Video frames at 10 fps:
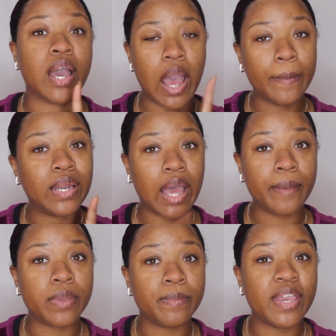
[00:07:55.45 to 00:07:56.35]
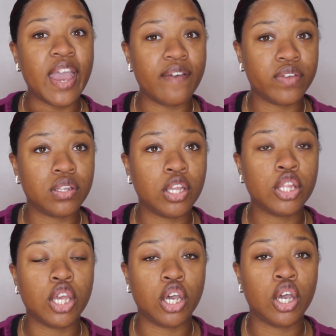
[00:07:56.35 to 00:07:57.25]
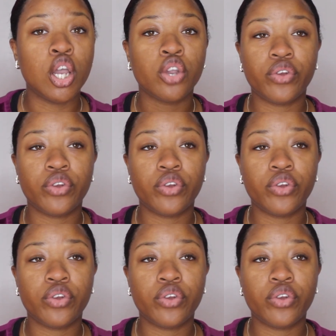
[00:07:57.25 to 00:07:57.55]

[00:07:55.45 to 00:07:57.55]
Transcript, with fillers: Hobby Lobby be having the